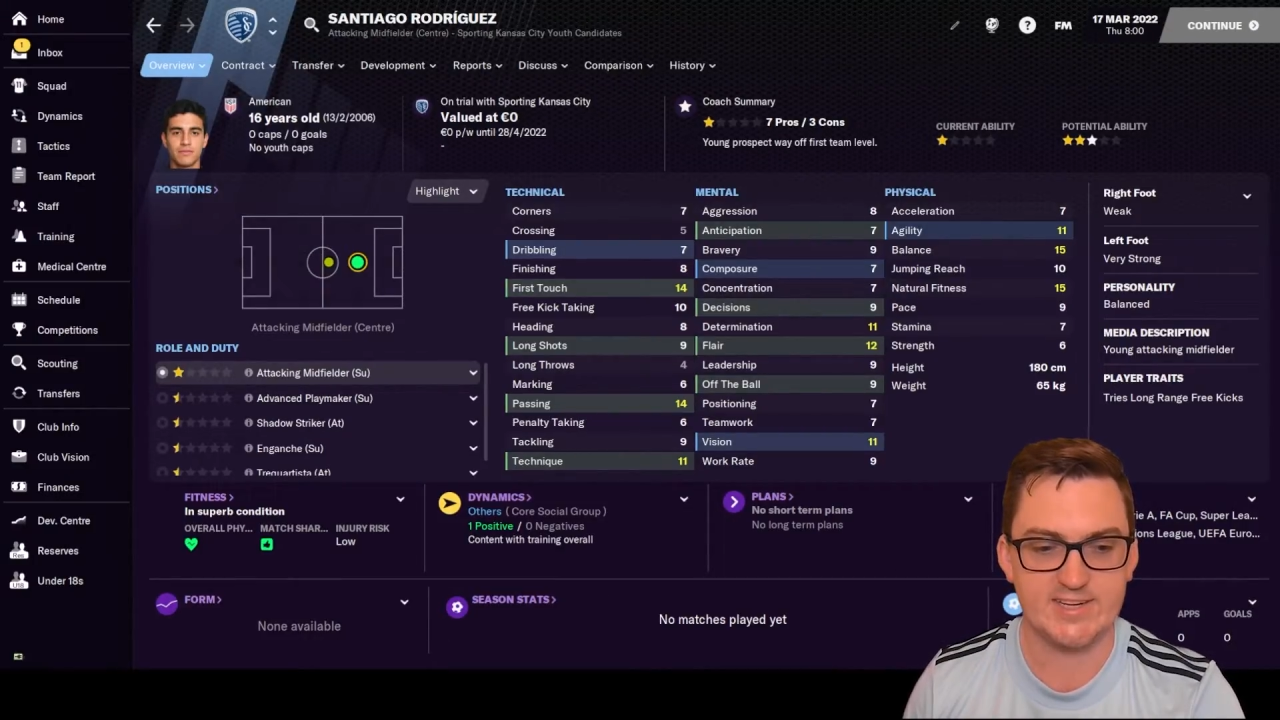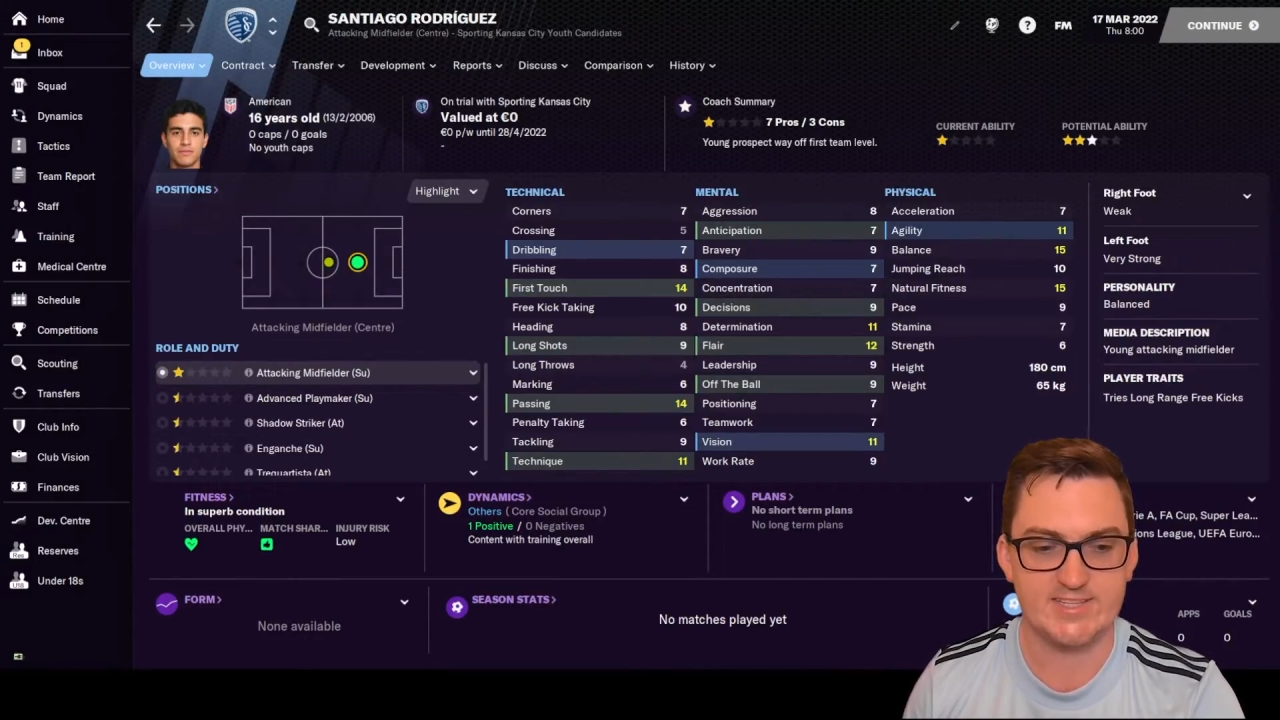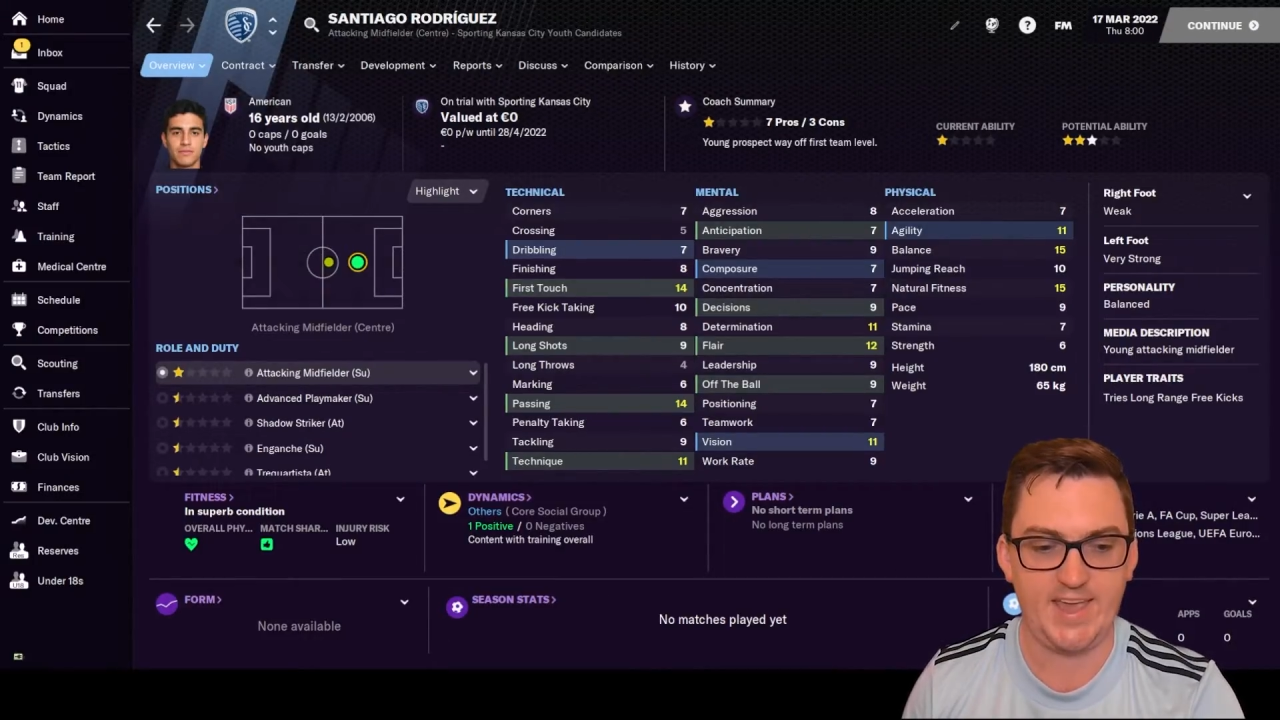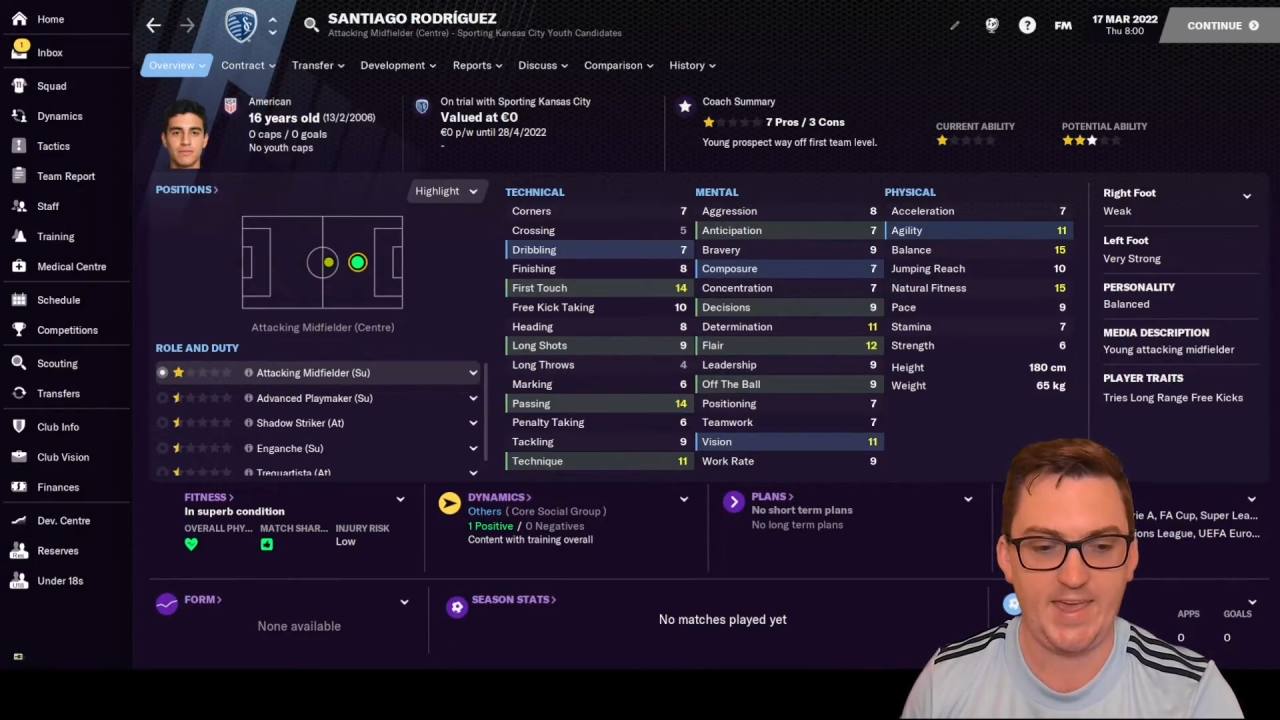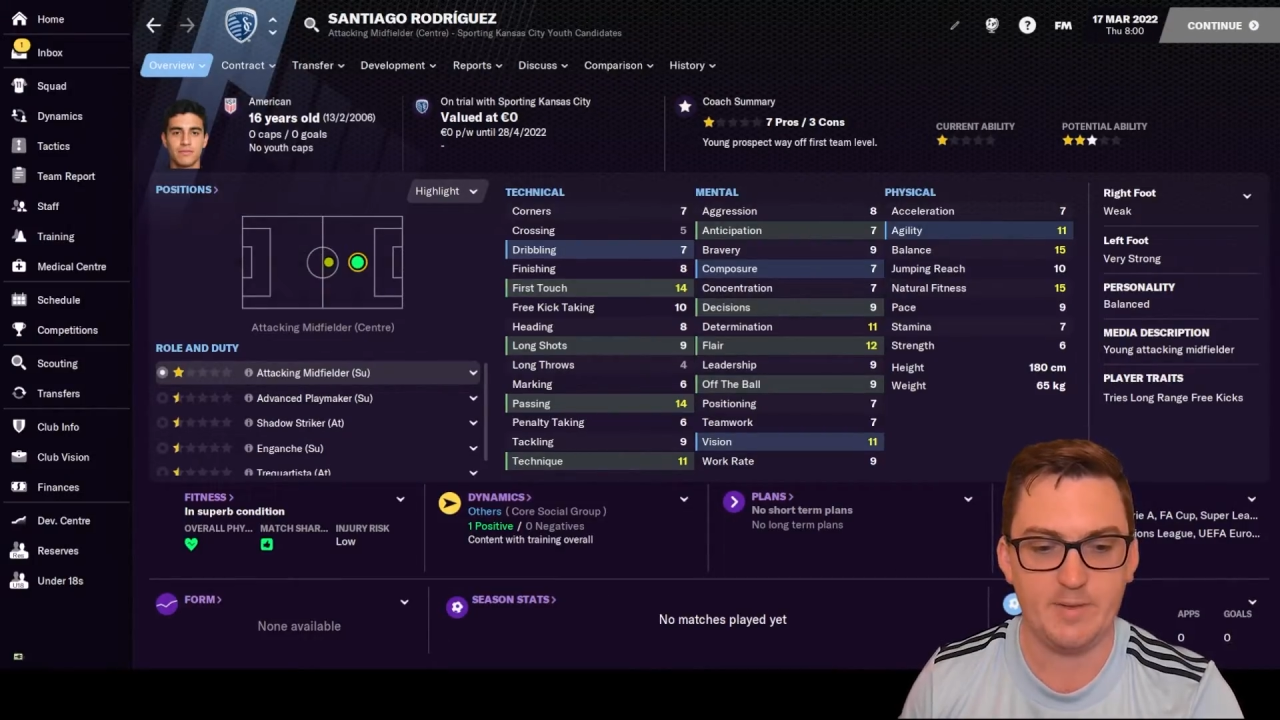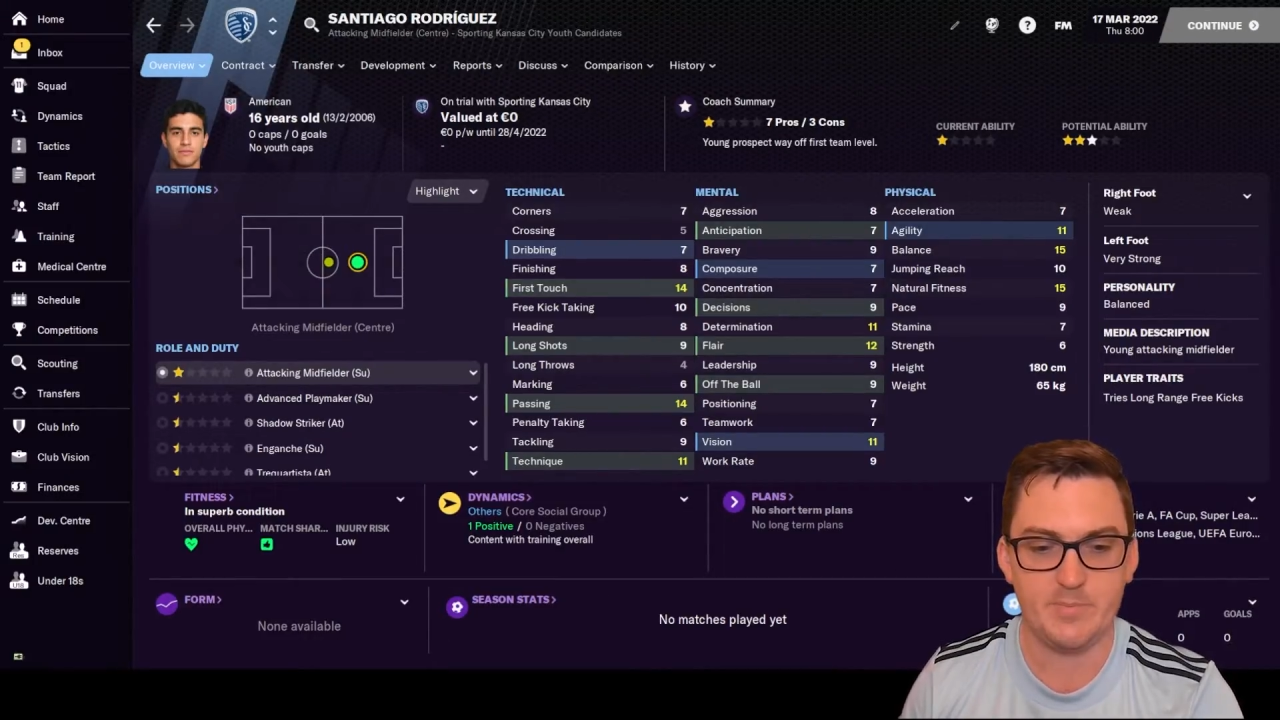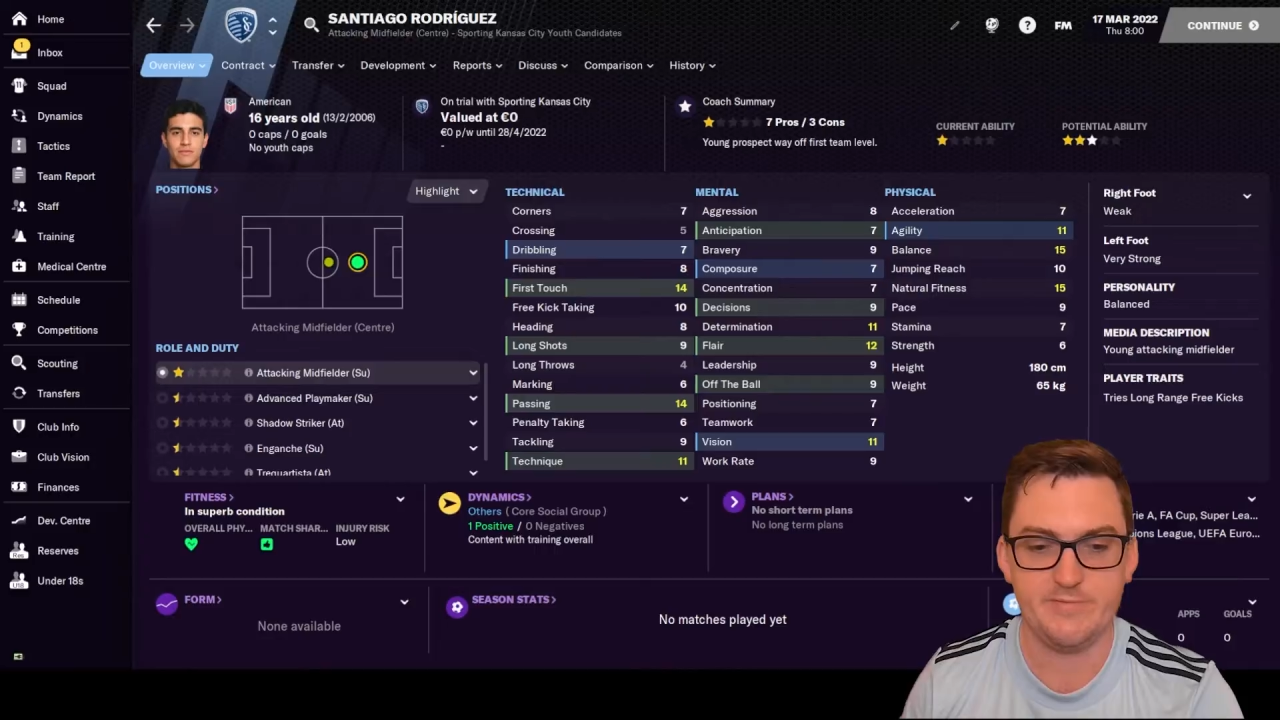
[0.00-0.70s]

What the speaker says: an attacking